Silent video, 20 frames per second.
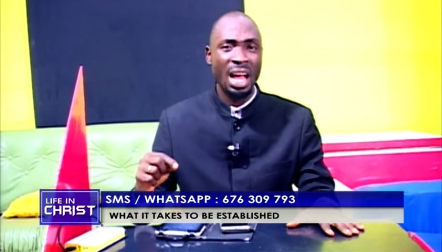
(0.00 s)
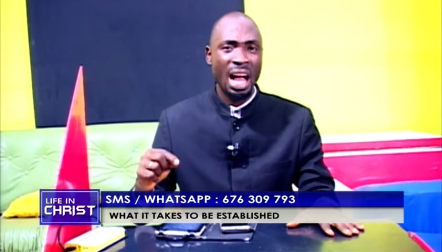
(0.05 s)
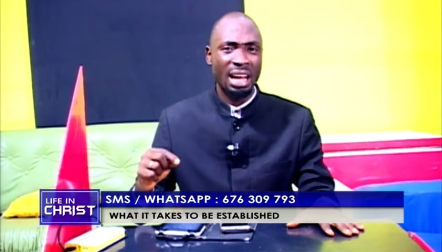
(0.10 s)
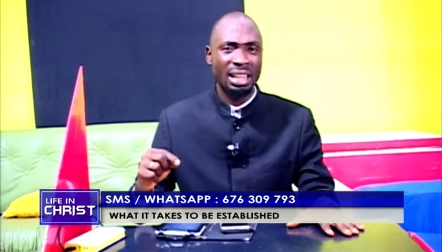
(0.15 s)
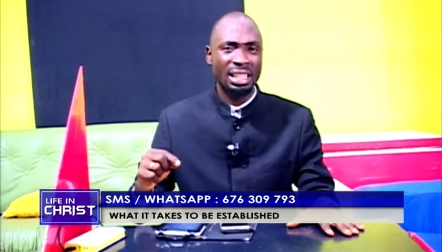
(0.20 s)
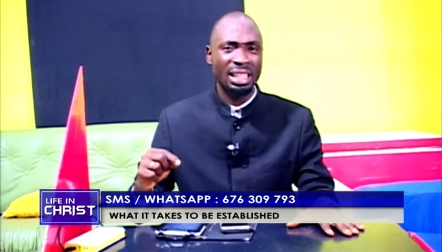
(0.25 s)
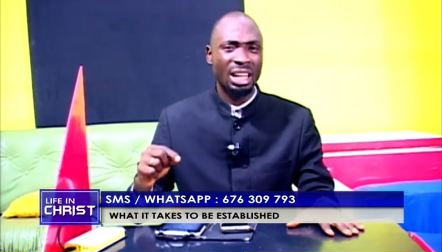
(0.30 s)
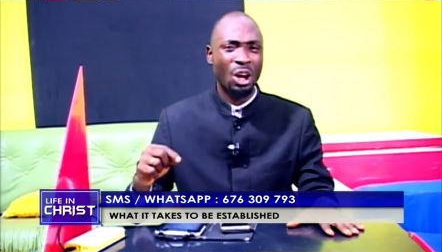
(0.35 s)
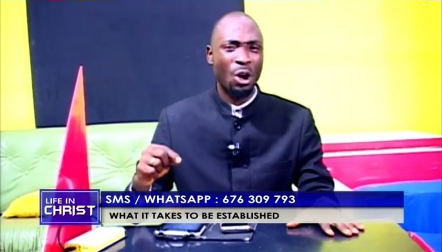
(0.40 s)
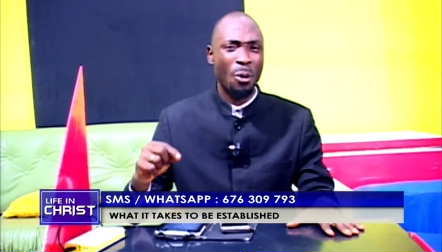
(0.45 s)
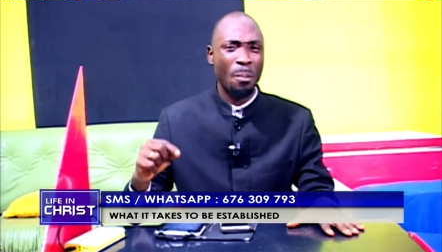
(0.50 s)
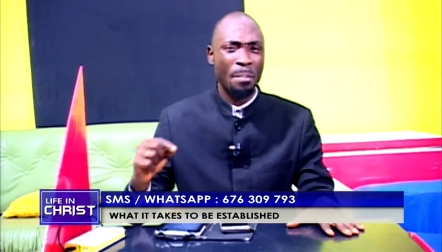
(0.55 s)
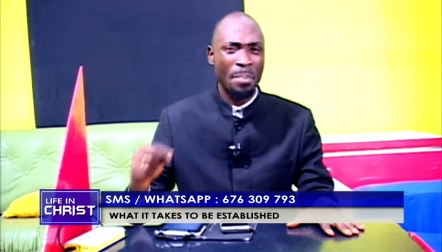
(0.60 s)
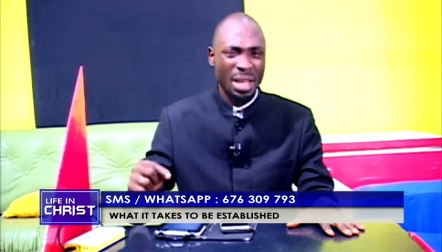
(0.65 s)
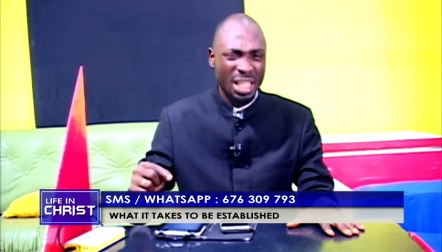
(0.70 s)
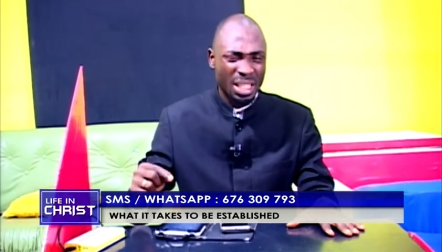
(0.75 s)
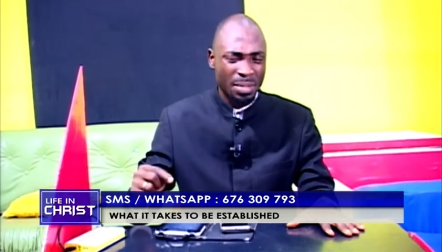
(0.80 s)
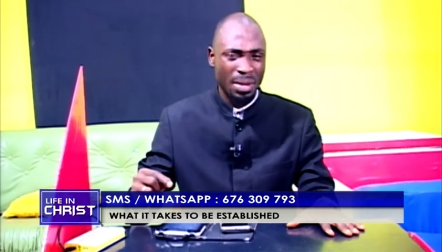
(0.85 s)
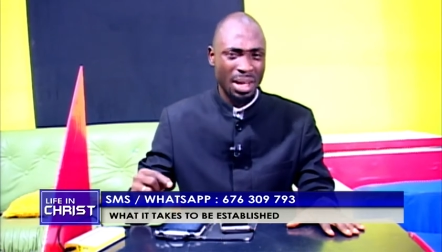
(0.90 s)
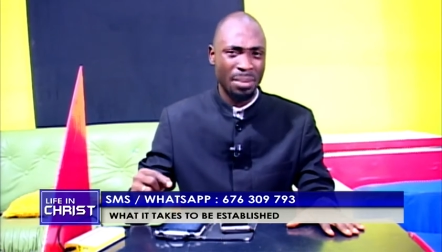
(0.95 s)
and a
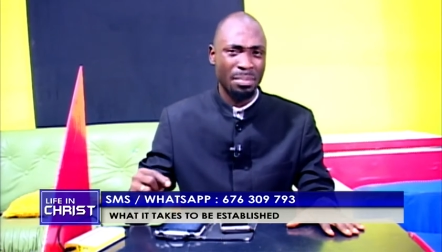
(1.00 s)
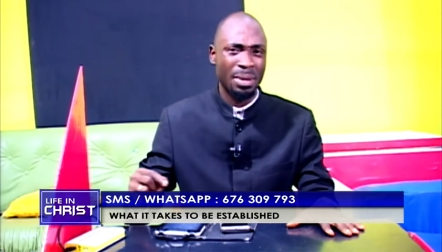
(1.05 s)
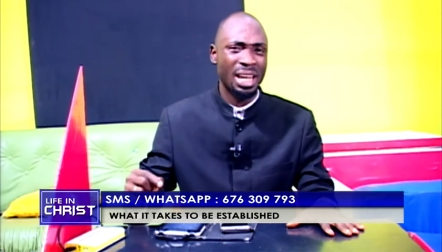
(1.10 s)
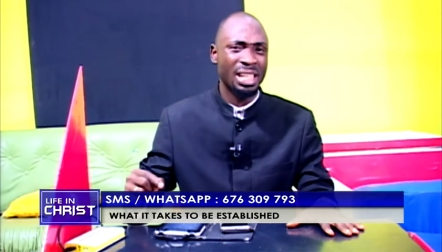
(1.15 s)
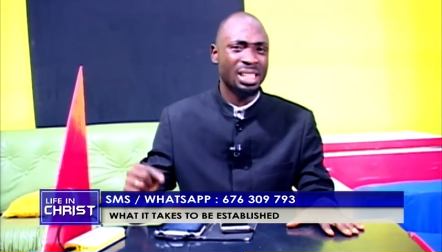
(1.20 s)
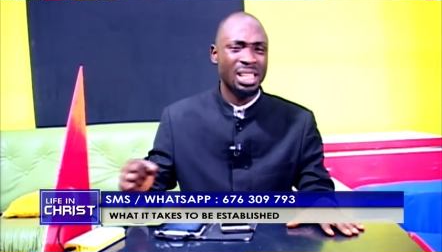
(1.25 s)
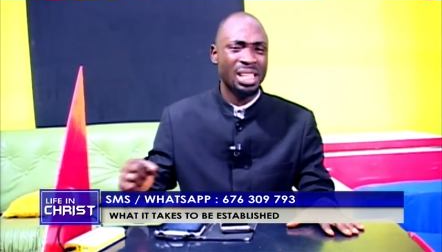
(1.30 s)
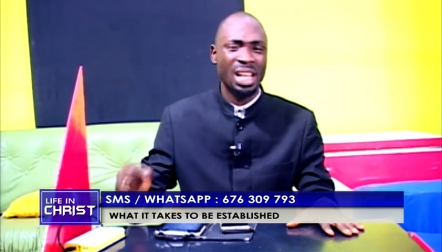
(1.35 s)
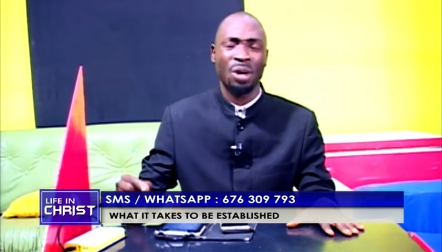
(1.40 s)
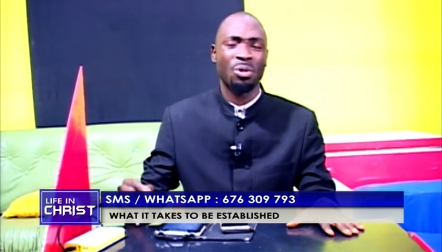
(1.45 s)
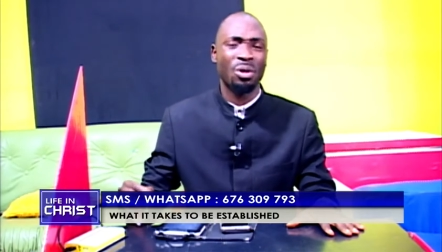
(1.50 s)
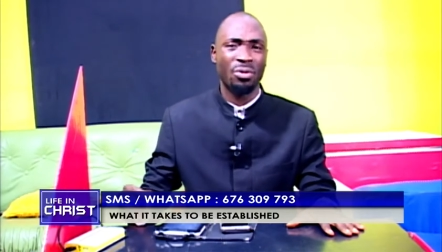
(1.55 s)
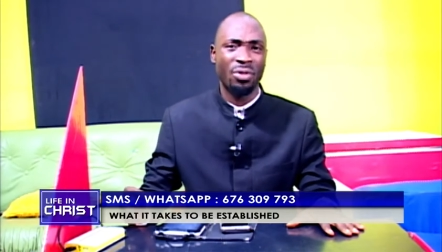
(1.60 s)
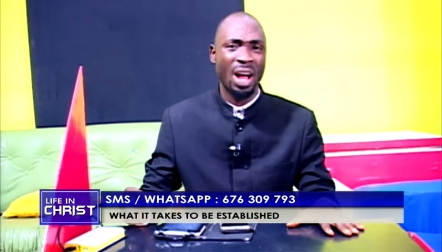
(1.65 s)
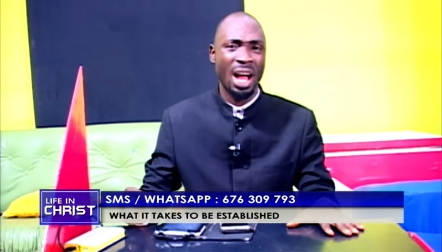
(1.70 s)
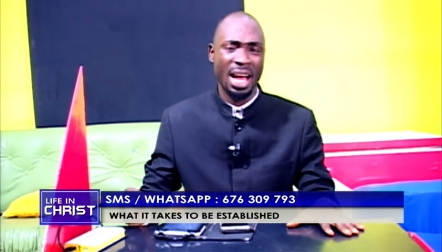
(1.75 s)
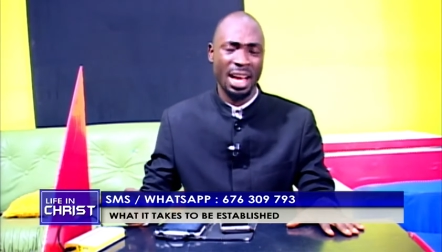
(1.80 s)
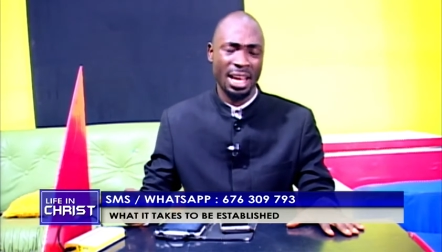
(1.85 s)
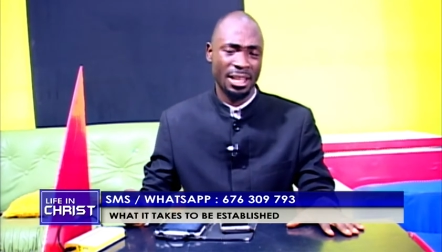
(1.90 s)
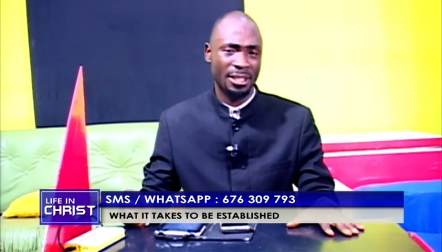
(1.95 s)
commitment by
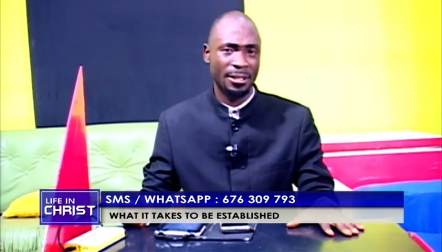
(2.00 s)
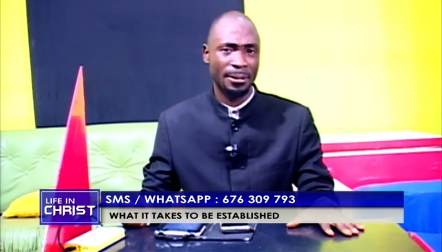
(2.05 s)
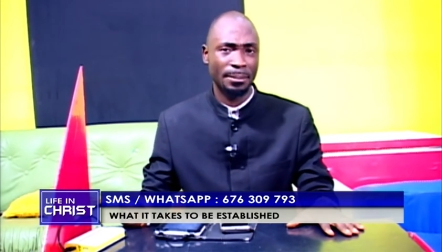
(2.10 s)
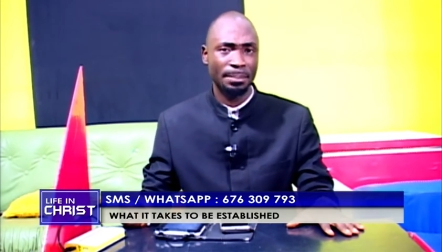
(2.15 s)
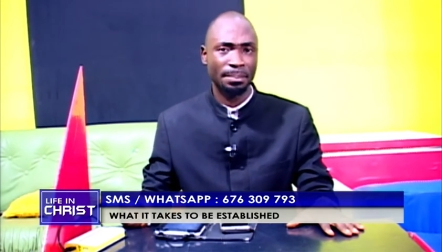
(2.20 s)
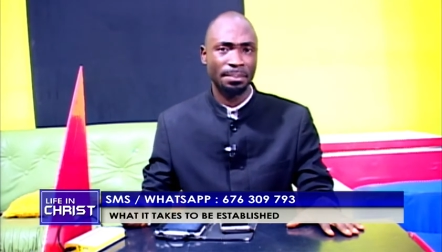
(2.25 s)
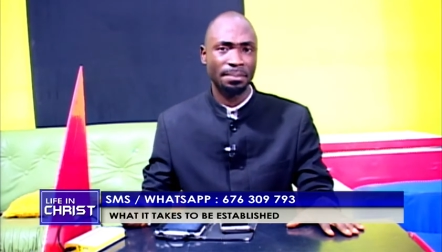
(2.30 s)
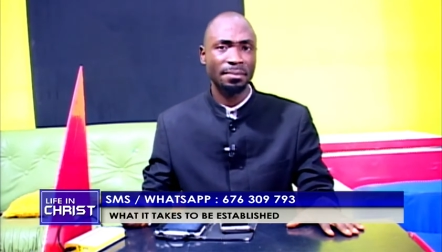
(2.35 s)
sacrifice